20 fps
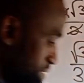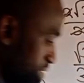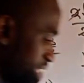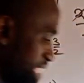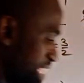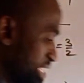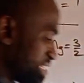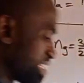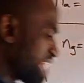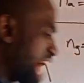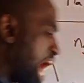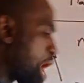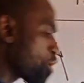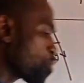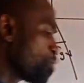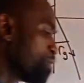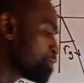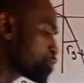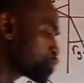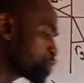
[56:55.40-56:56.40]
Then the
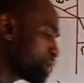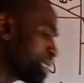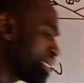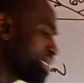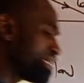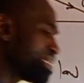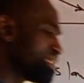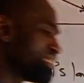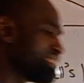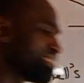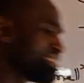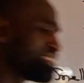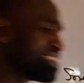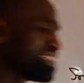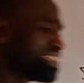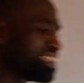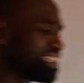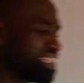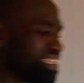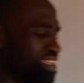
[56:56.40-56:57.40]
angle between
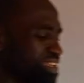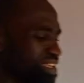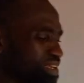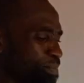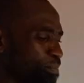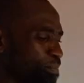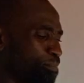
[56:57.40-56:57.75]
the